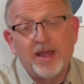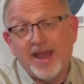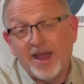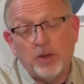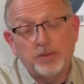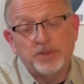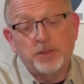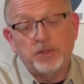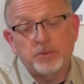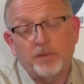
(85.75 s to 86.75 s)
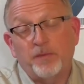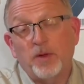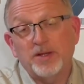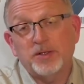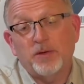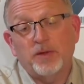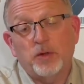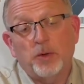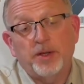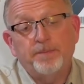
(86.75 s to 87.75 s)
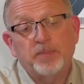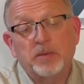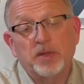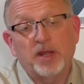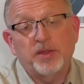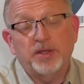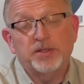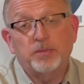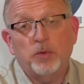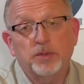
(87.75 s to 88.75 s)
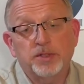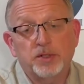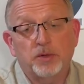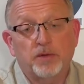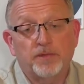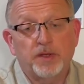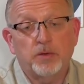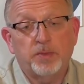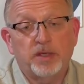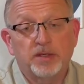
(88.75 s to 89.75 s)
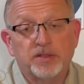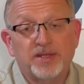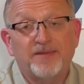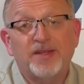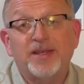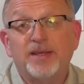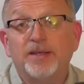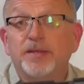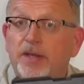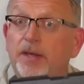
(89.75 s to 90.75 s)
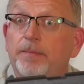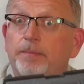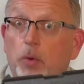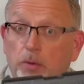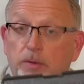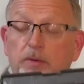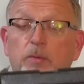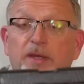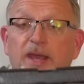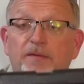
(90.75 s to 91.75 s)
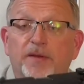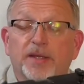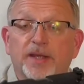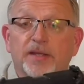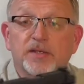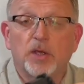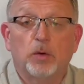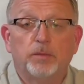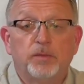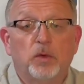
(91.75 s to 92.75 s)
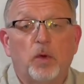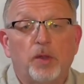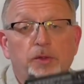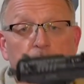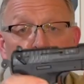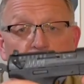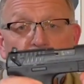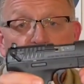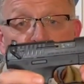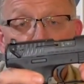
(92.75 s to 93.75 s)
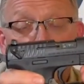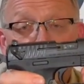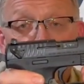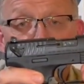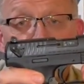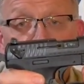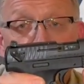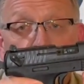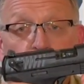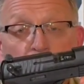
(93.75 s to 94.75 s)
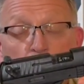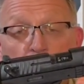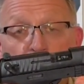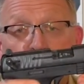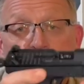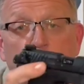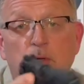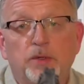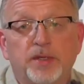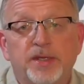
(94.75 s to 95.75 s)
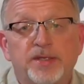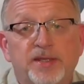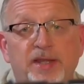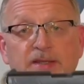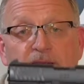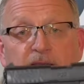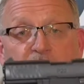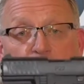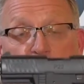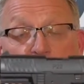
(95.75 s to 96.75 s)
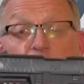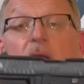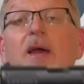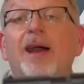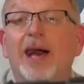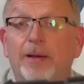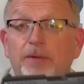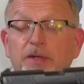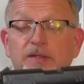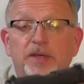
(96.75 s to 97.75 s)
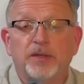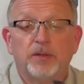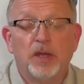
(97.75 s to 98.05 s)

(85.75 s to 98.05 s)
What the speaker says: I always do this before I start recording, but I think it's important to show it on video because safety is important. We can't forget that. So, the Walther P22 Q. What in the world is that thing, Ed? Well, I'm gonna tell you.